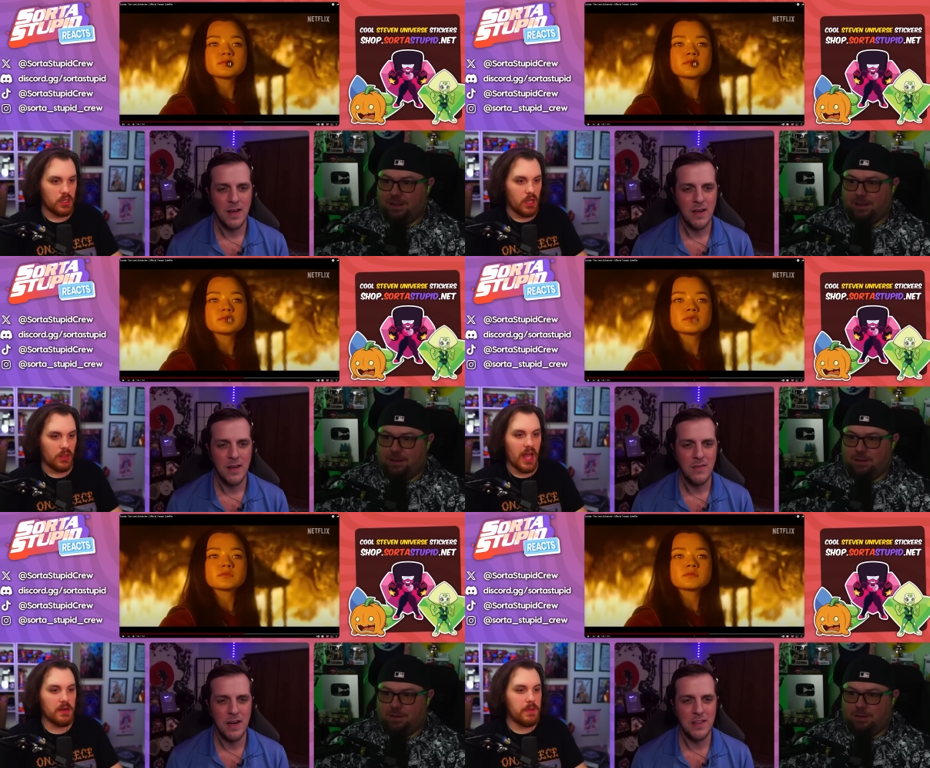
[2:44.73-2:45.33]
Speaker 1: A
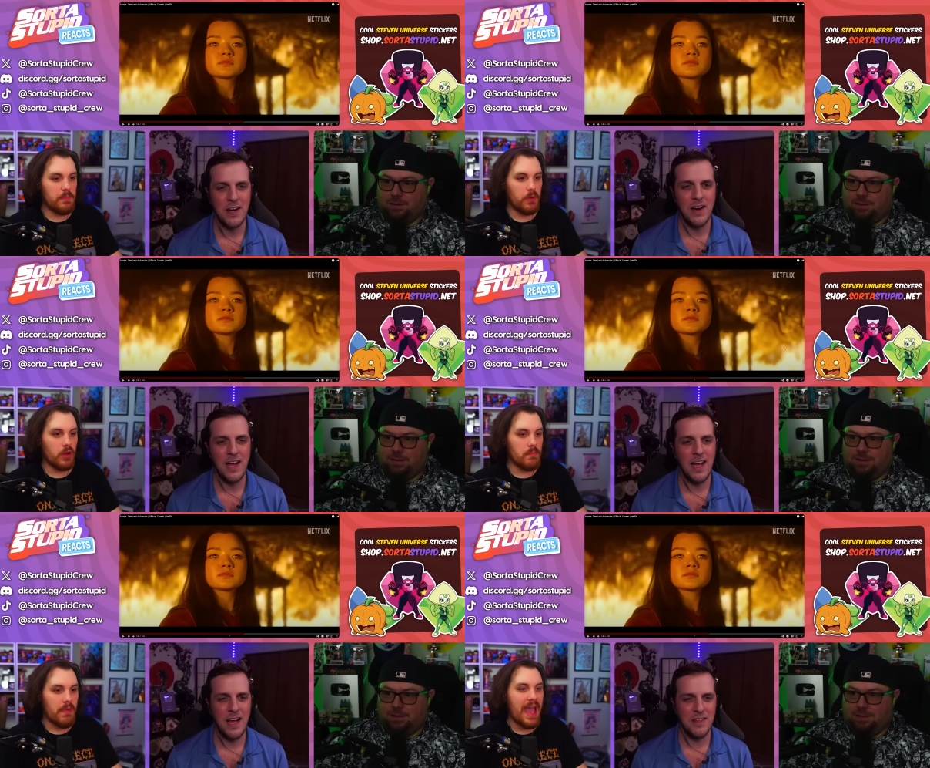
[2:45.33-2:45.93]
lot right of people there,
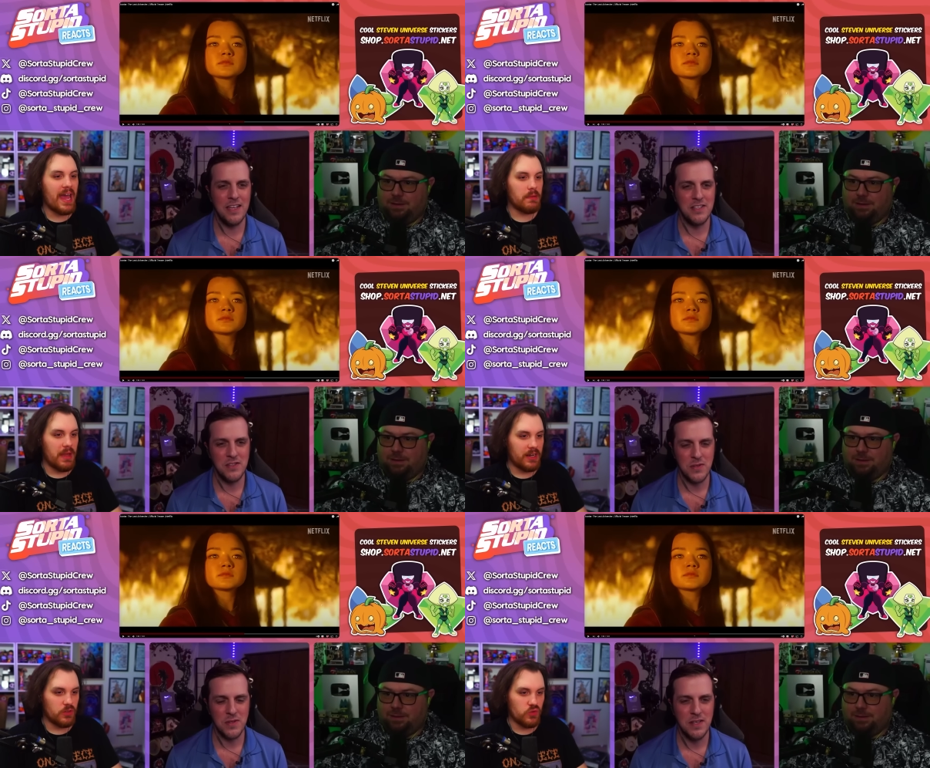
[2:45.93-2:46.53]
yeah. are mad
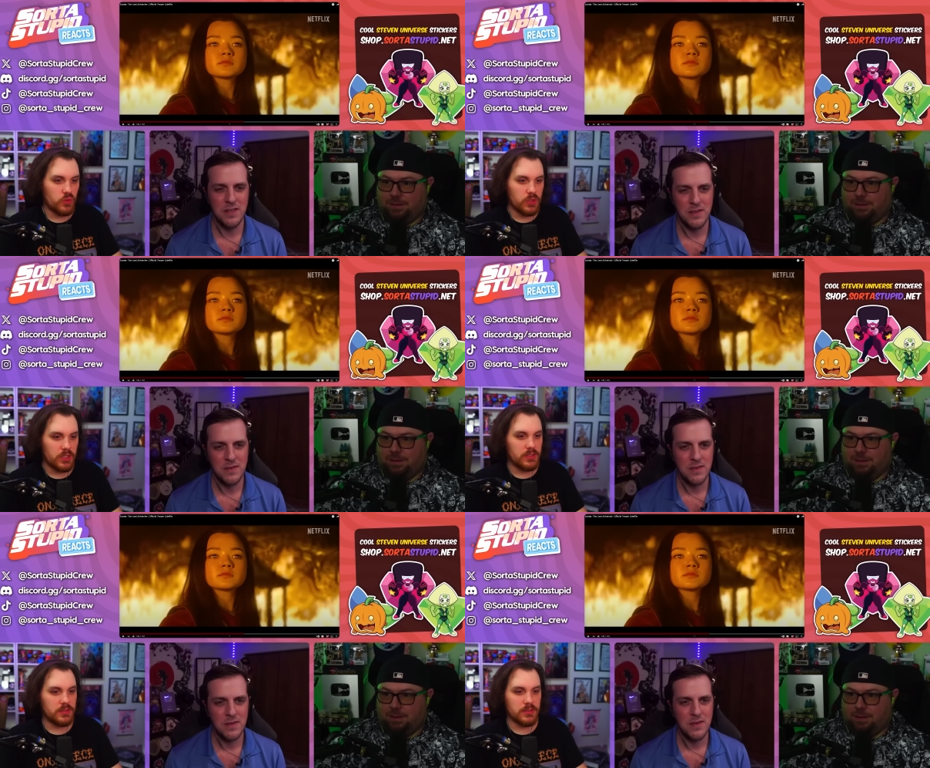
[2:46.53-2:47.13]
about Azula.
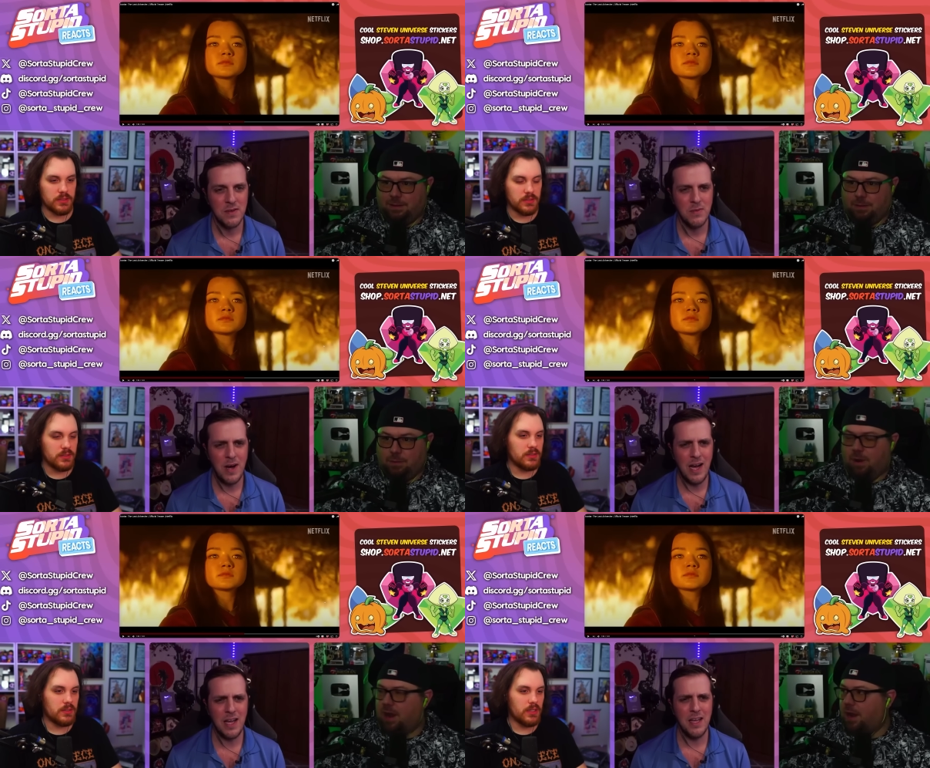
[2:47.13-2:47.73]
Azula.
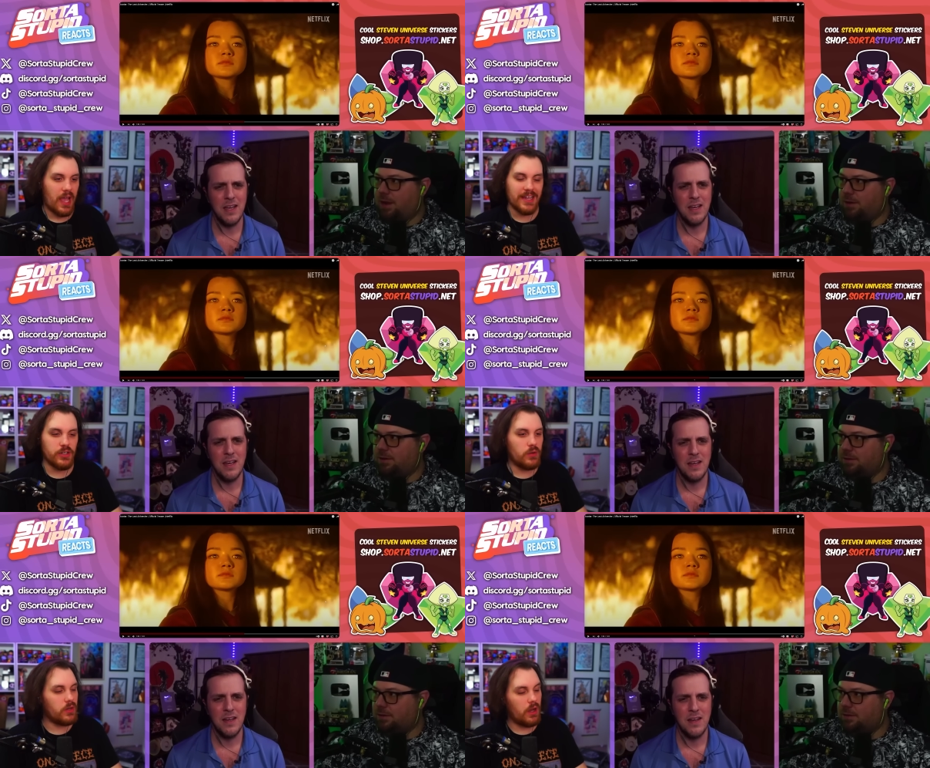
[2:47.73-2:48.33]
Why? Why? I
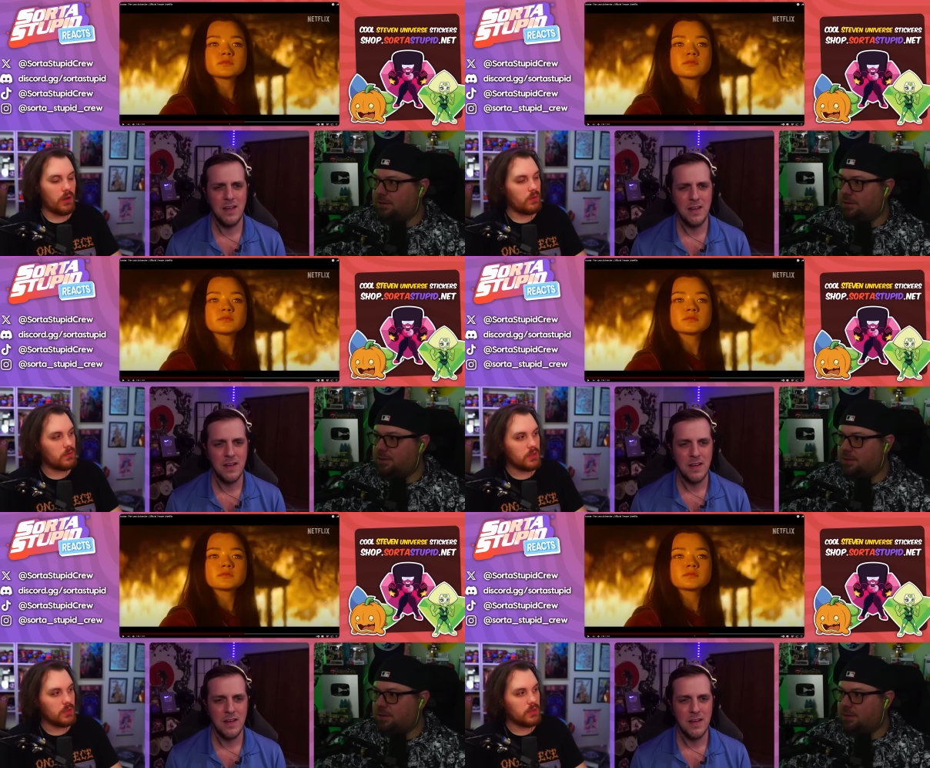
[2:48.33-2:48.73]
don't know.